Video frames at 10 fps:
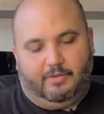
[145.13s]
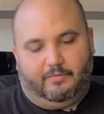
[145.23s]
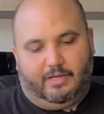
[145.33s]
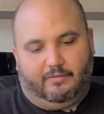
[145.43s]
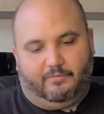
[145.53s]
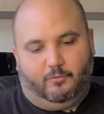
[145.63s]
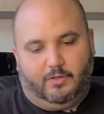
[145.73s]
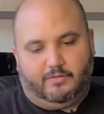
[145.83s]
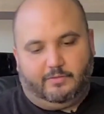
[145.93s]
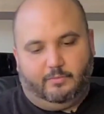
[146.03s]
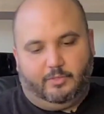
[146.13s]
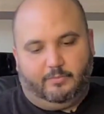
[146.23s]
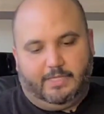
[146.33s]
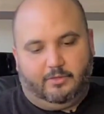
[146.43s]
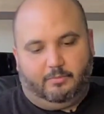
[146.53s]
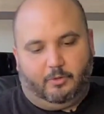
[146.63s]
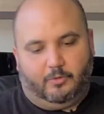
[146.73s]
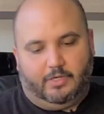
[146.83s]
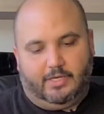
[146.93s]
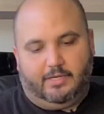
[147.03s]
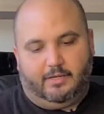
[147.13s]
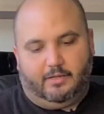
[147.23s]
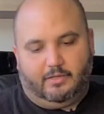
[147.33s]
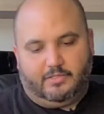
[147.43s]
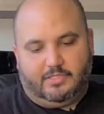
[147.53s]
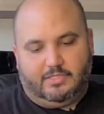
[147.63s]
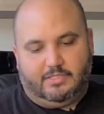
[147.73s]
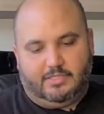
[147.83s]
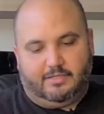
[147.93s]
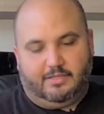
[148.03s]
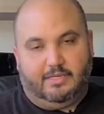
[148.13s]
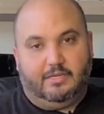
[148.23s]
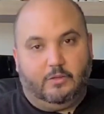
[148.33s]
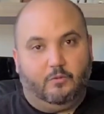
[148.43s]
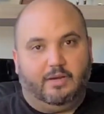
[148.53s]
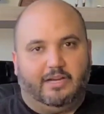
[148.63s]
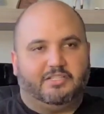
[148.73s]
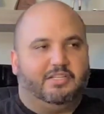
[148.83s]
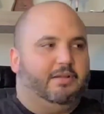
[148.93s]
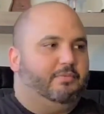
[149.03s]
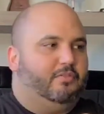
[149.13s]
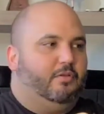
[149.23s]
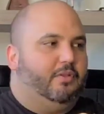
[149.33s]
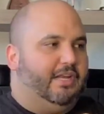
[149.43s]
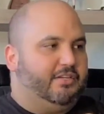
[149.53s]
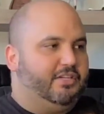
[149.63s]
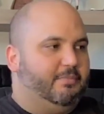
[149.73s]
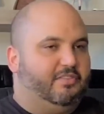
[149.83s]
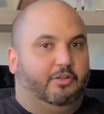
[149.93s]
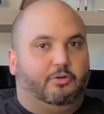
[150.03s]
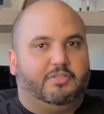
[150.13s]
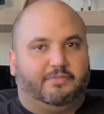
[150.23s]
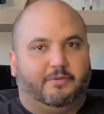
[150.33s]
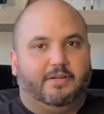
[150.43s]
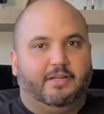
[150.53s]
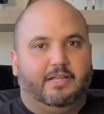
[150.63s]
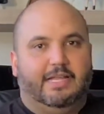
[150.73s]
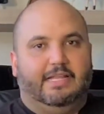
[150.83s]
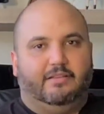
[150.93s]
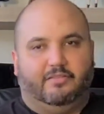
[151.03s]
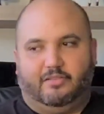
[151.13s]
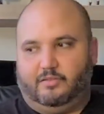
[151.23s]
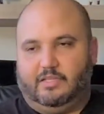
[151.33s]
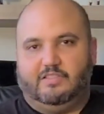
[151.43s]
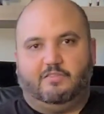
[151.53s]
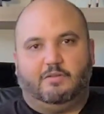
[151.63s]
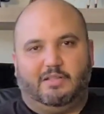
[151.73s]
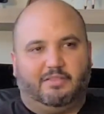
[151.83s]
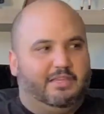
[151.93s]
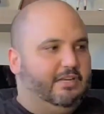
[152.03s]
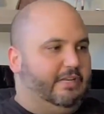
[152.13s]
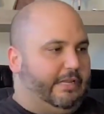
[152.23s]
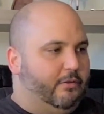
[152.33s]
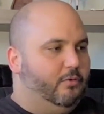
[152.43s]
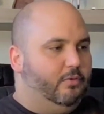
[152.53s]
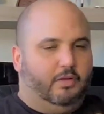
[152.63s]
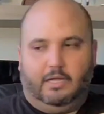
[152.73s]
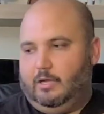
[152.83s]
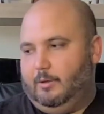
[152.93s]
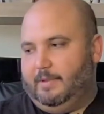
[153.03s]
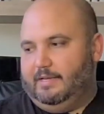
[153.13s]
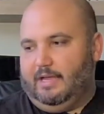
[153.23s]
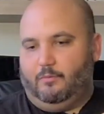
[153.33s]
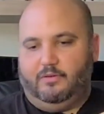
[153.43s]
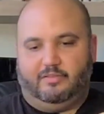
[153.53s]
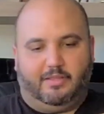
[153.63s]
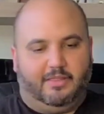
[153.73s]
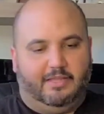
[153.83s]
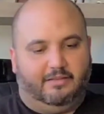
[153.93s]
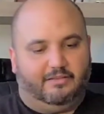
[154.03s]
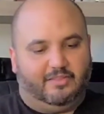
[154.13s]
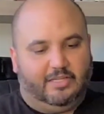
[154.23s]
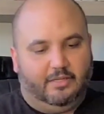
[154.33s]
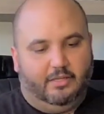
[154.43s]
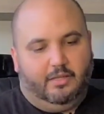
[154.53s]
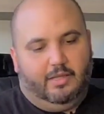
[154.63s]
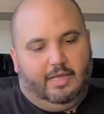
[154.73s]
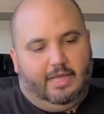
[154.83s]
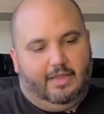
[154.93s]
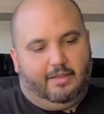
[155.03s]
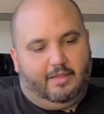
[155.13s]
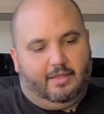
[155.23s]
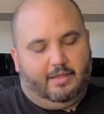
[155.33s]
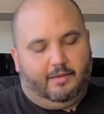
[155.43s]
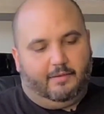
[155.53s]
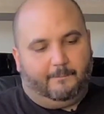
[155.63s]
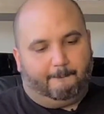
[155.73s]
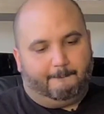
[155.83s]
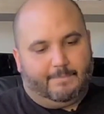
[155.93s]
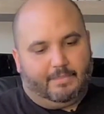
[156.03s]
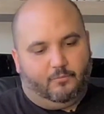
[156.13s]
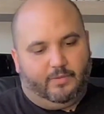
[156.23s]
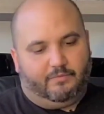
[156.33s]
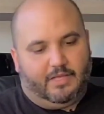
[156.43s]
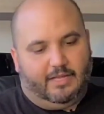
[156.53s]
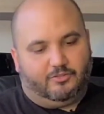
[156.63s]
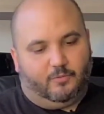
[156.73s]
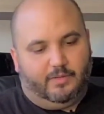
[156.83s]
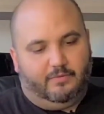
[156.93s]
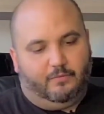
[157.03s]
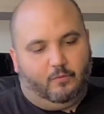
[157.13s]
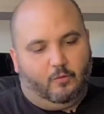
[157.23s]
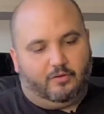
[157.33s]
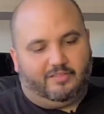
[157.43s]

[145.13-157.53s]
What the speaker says: You've got a 42mm bone nut, Shijie thin U neck shape. So the neck shape is a little different. This is considered a thin U, and that one's a thin C. And then we've got 24